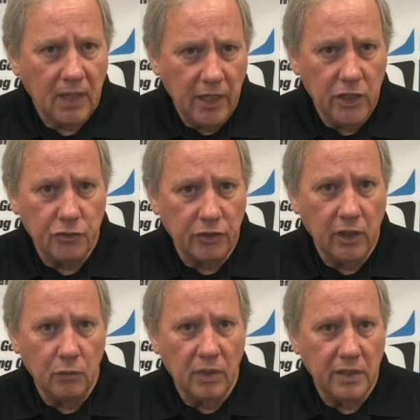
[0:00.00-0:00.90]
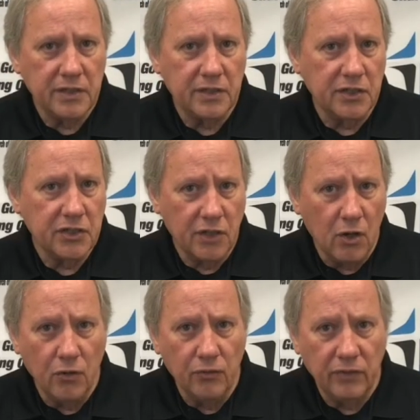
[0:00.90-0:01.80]
Israel was the
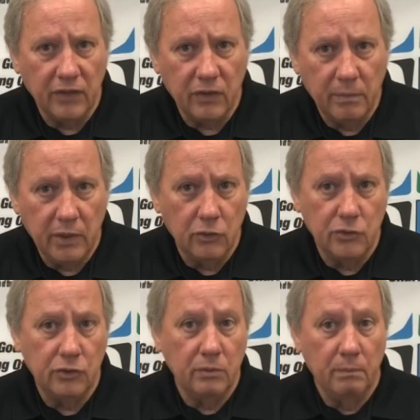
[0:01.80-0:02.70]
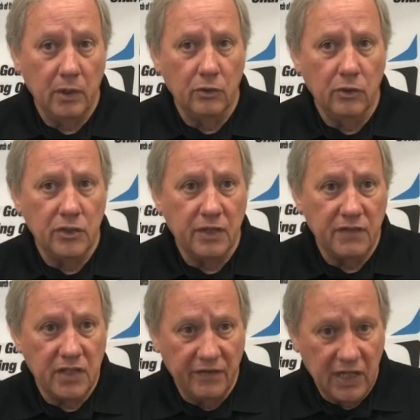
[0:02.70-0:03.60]
stone that the builder, builders of
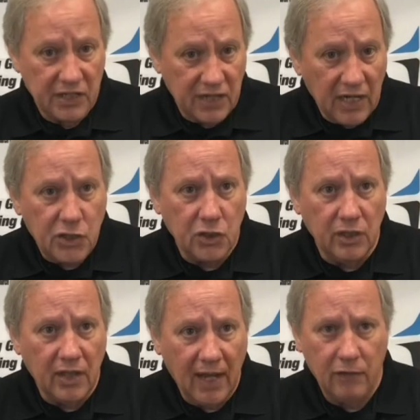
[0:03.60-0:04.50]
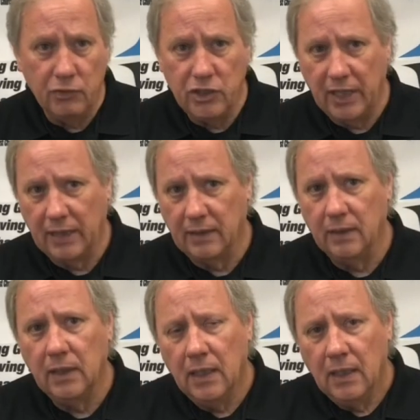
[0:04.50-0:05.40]
civilization had
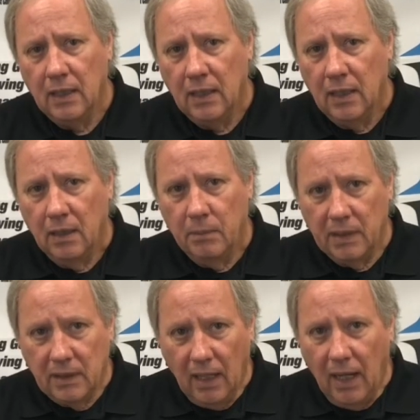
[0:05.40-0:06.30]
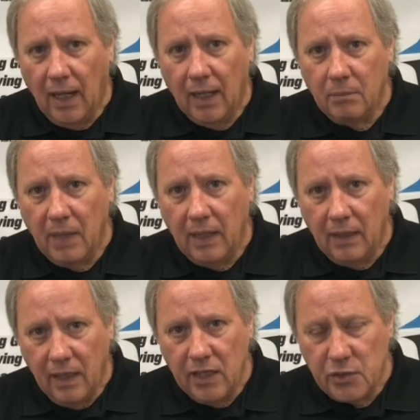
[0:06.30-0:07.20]
rejected, but God made
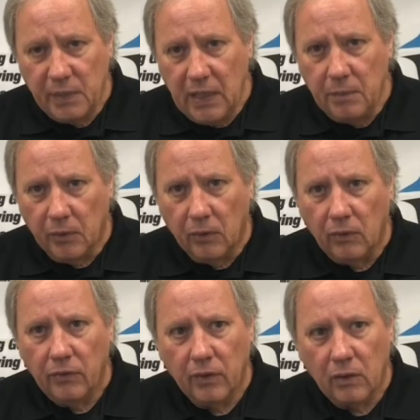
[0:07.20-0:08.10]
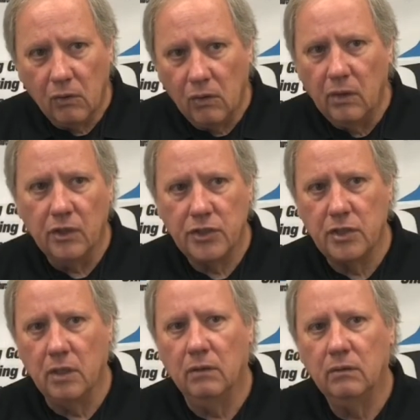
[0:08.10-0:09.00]
His people the
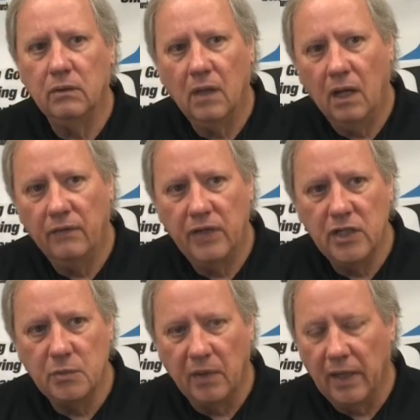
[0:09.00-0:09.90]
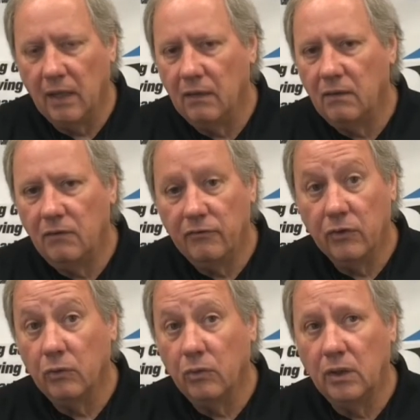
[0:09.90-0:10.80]
cornerstone of His plan for
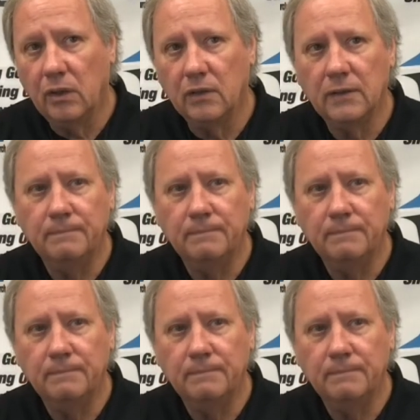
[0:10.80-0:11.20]
the world.